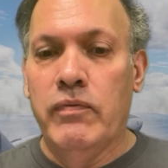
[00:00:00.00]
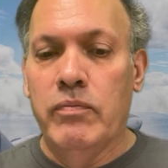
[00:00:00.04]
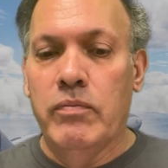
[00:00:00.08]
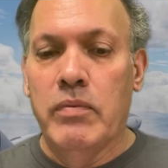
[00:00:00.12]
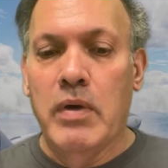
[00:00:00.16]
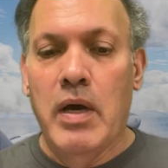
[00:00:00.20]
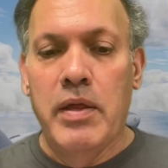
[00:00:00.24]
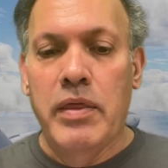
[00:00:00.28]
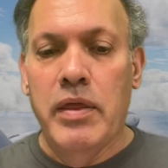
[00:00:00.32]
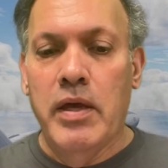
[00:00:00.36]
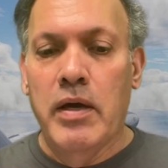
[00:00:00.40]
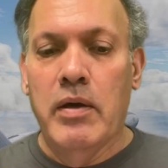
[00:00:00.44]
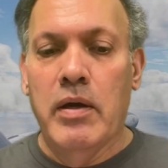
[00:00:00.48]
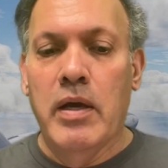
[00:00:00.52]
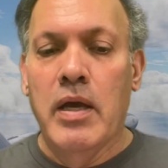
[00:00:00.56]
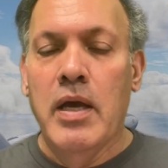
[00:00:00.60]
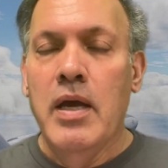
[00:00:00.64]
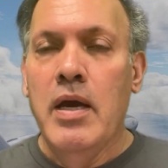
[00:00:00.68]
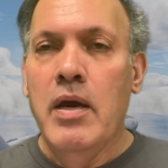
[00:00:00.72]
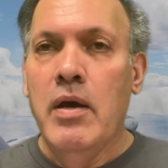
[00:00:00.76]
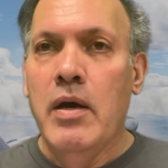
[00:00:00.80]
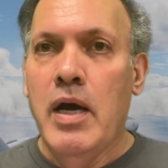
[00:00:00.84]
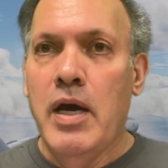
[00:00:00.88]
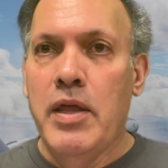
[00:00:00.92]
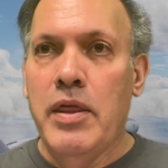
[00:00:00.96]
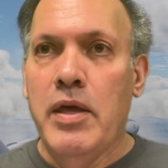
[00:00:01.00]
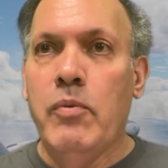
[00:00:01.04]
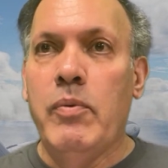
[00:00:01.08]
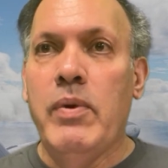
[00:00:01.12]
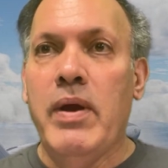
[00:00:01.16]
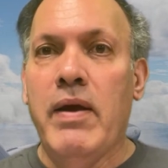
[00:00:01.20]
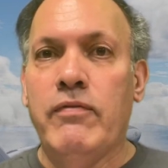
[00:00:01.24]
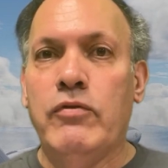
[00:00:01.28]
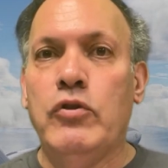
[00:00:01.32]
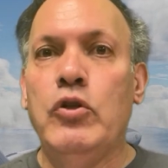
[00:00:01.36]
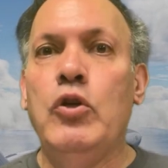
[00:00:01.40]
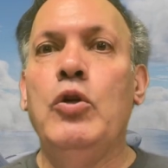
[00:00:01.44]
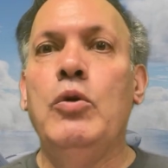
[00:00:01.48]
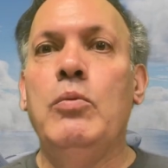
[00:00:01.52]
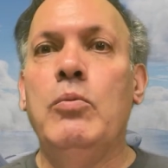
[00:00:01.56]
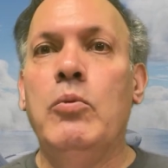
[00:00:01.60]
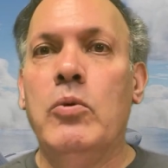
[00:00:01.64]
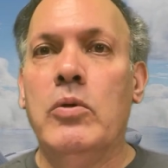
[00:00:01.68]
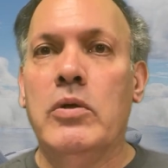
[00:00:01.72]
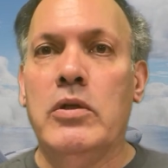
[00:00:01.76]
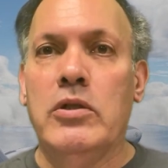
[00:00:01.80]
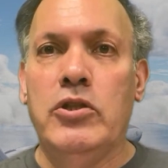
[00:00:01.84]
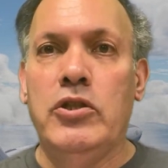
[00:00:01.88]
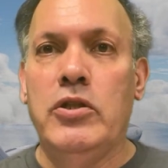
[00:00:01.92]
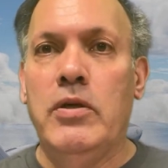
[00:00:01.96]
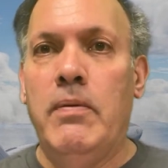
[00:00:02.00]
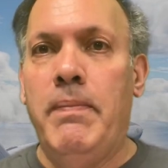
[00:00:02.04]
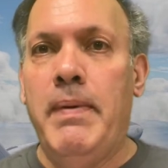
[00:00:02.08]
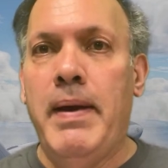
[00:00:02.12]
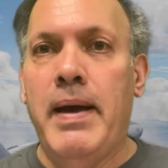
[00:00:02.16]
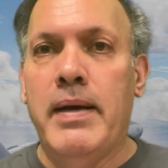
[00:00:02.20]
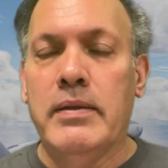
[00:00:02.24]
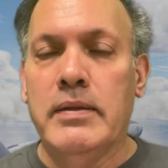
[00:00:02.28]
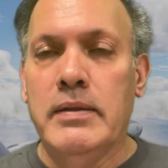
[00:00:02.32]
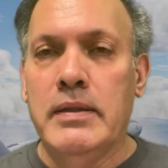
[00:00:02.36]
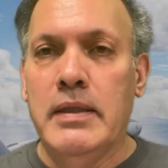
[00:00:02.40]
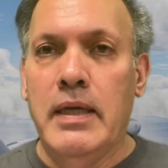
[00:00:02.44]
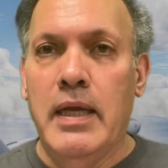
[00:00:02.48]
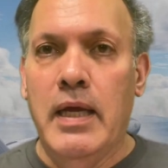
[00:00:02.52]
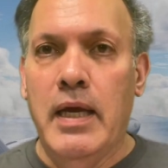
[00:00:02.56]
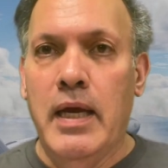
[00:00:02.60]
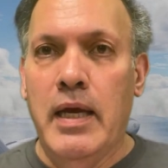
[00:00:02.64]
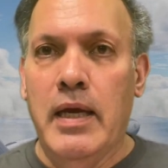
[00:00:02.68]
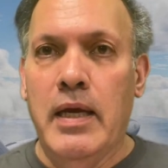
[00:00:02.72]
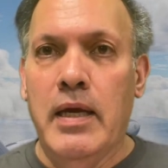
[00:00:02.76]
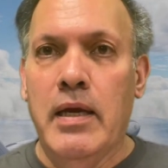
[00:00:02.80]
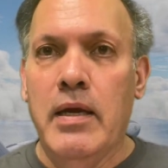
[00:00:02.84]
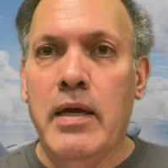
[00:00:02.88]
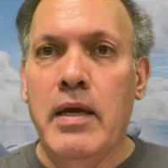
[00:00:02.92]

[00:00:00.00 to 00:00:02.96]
I think we have 2 more to ship out today